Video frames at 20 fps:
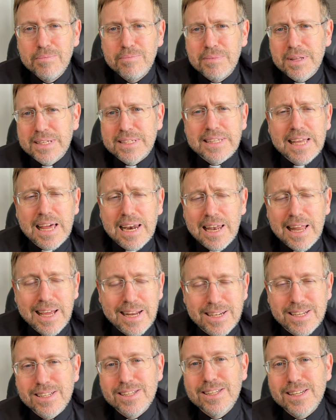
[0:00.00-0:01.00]
satellite
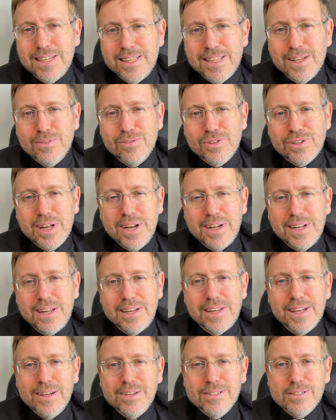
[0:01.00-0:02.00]
to see those kind of
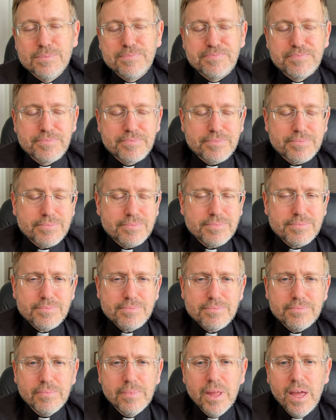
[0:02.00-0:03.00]
details.
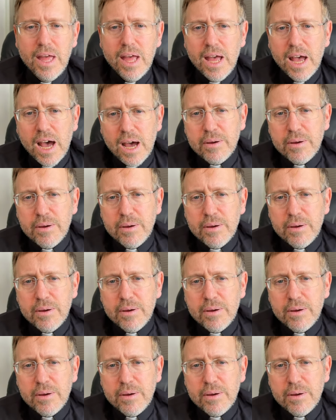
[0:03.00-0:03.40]
I'm